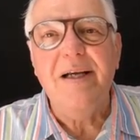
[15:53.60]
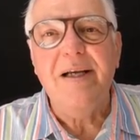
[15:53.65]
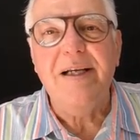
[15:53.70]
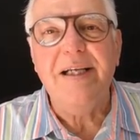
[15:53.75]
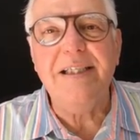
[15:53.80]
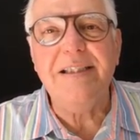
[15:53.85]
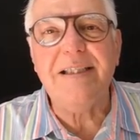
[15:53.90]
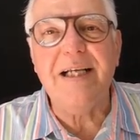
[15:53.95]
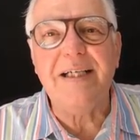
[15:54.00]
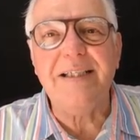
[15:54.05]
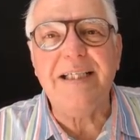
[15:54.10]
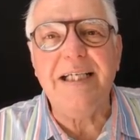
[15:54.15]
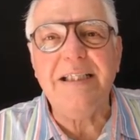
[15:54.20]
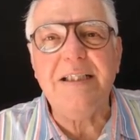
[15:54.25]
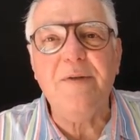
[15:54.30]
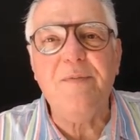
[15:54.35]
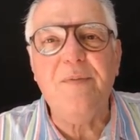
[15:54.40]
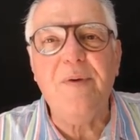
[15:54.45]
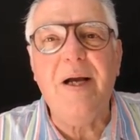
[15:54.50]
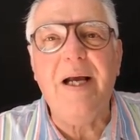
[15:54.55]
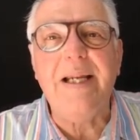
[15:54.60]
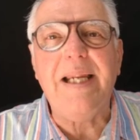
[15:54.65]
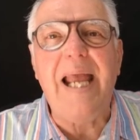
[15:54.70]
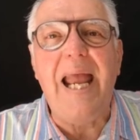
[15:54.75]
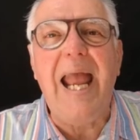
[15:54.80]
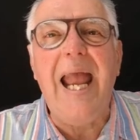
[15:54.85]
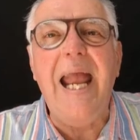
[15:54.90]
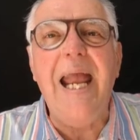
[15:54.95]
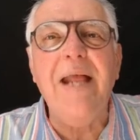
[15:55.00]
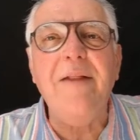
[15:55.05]
is identified
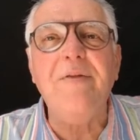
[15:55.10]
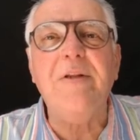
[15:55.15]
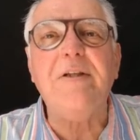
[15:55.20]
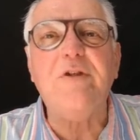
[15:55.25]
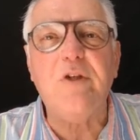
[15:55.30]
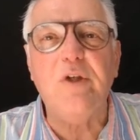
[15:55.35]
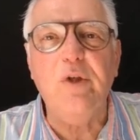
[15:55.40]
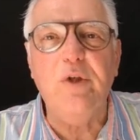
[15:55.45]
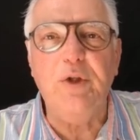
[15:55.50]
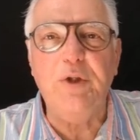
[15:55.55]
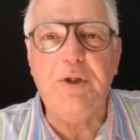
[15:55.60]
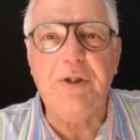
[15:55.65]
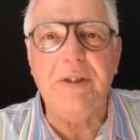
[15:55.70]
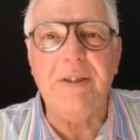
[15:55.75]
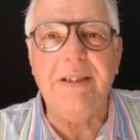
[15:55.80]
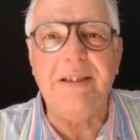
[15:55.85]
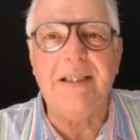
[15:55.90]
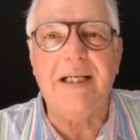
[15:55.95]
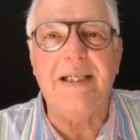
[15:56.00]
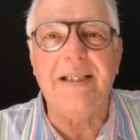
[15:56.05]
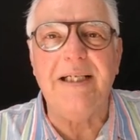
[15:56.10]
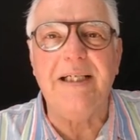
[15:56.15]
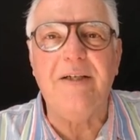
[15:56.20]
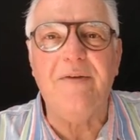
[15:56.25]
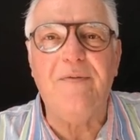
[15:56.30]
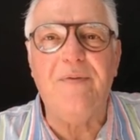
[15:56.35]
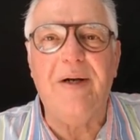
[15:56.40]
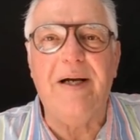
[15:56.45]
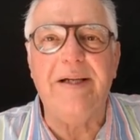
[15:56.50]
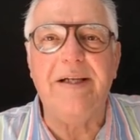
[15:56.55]
and the solution is
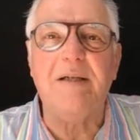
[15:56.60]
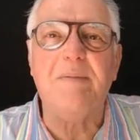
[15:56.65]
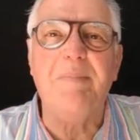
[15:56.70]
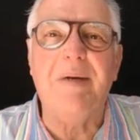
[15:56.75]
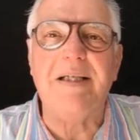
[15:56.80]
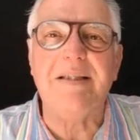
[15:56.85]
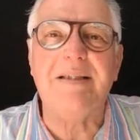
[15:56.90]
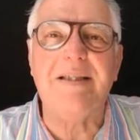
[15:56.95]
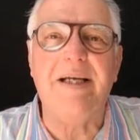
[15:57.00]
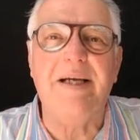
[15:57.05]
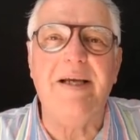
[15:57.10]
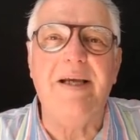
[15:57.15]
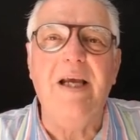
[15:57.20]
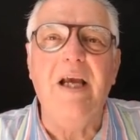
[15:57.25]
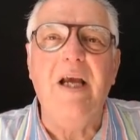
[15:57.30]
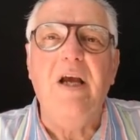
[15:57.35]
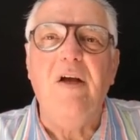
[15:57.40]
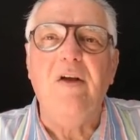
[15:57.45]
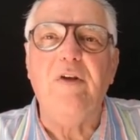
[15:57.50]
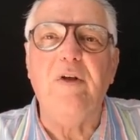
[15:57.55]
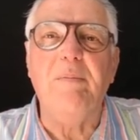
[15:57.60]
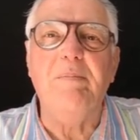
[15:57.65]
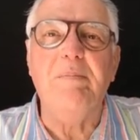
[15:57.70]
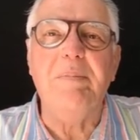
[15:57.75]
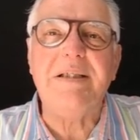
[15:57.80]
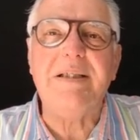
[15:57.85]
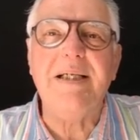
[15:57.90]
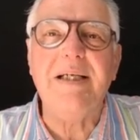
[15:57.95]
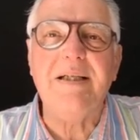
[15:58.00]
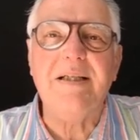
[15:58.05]
identified. It might say, you're
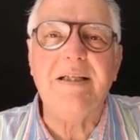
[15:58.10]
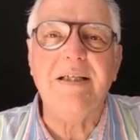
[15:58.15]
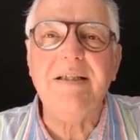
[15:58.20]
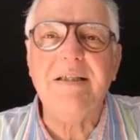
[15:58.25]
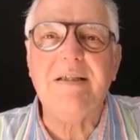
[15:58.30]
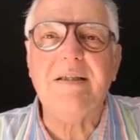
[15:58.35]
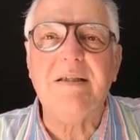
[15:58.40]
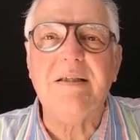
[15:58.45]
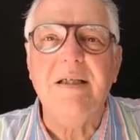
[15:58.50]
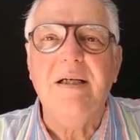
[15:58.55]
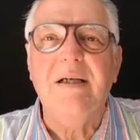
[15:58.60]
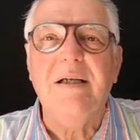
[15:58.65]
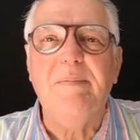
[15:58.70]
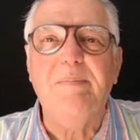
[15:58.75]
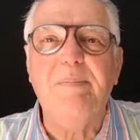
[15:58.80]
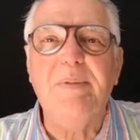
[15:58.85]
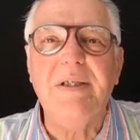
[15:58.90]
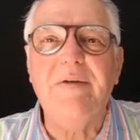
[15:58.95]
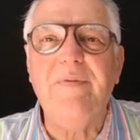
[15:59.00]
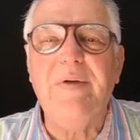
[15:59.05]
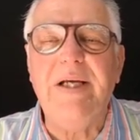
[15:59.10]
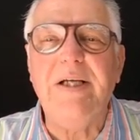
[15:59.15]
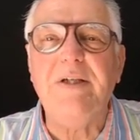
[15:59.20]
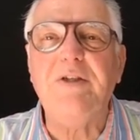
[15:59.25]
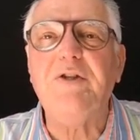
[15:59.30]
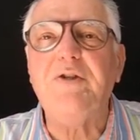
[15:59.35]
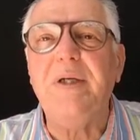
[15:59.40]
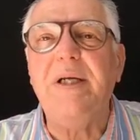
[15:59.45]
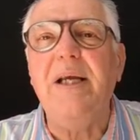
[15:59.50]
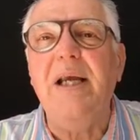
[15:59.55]
missing this bit of
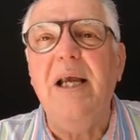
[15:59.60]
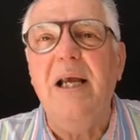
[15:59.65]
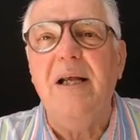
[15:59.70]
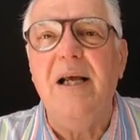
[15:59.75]
history,